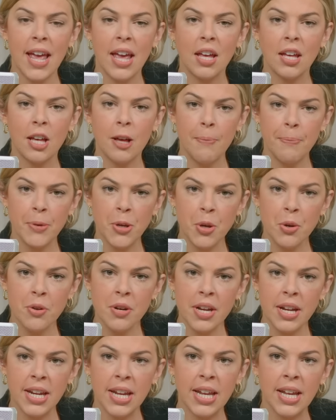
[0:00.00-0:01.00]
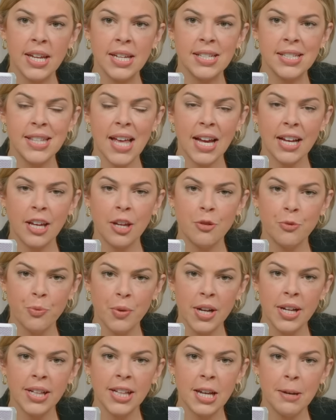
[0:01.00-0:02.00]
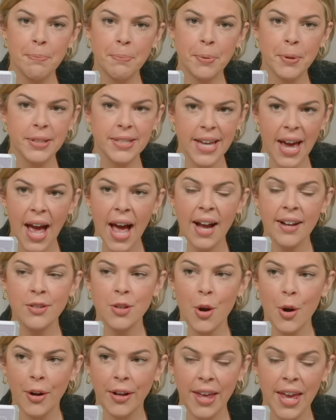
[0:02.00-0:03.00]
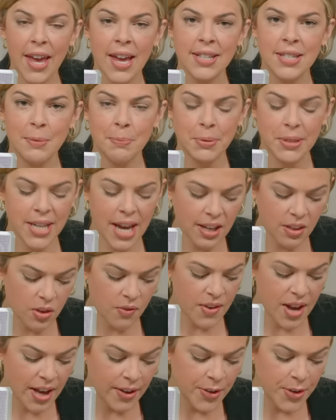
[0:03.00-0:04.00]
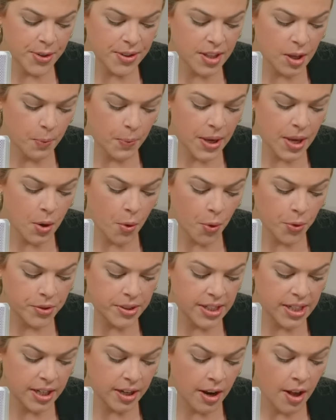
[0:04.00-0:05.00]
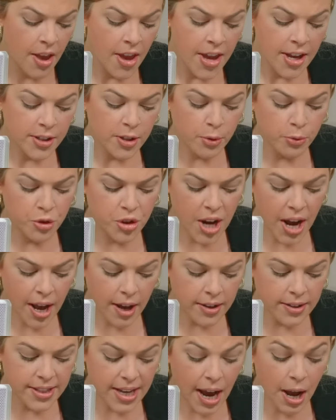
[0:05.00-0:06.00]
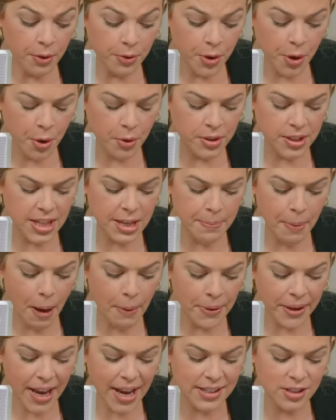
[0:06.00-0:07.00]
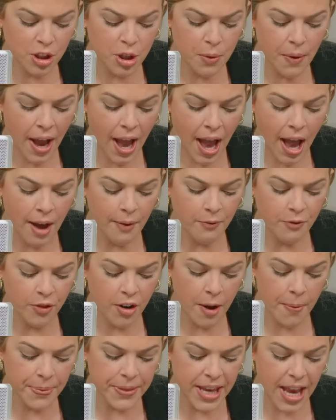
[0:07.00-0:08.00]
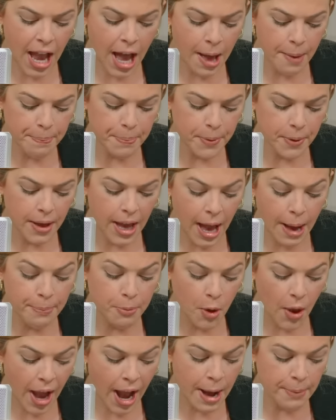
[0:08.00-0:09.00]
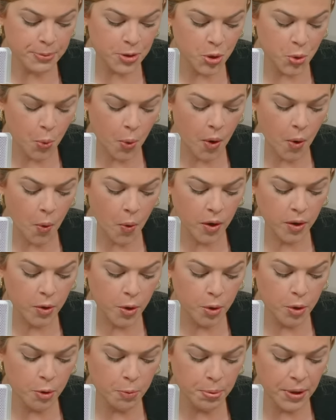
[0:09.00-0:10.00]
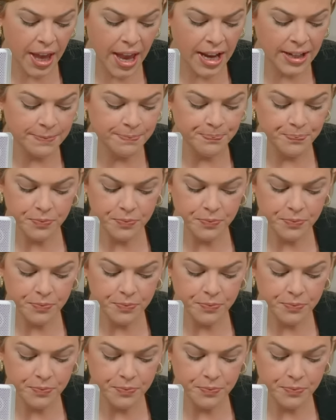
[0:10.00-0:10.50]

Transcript: and communities that can really protect our kids and protect the values that we hold dear. So download the Public SQ app from the Apple App Store or Google Play,